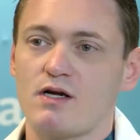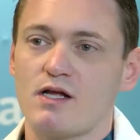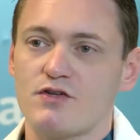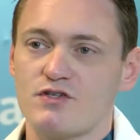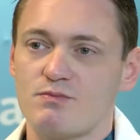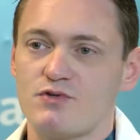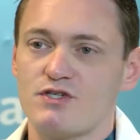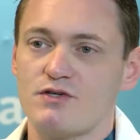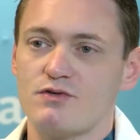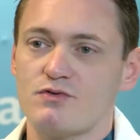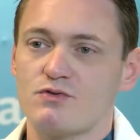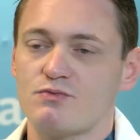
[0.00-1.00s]
oncology
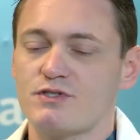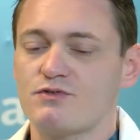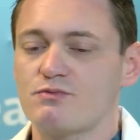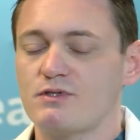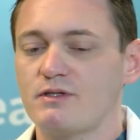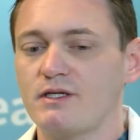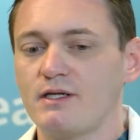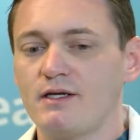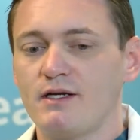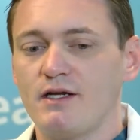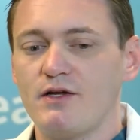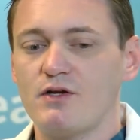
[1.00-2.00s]
procedures, which would
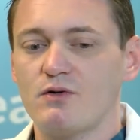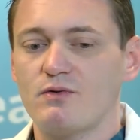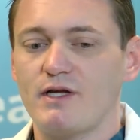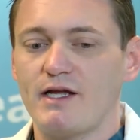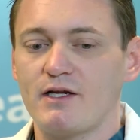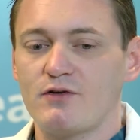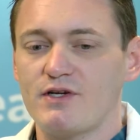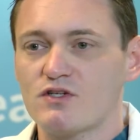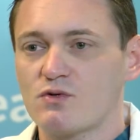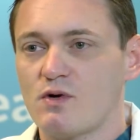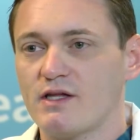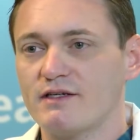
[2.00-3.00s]
you know, increase
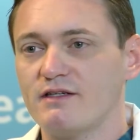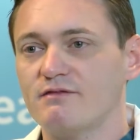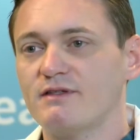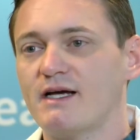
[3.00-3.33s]
quality of